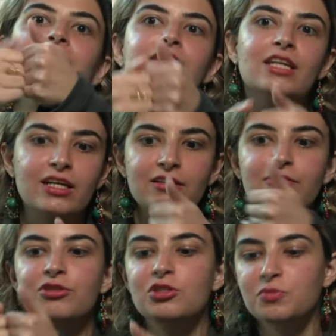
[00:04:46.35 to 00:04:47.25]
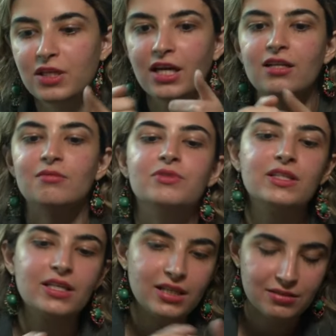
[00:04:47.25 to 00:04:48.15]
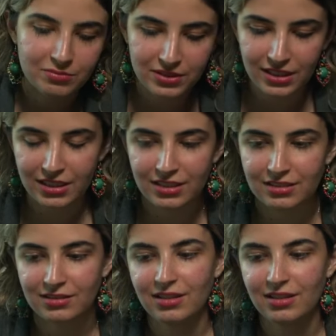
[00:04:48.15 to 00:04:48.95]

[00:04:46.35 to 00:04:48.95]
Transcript: year we just played and played and played and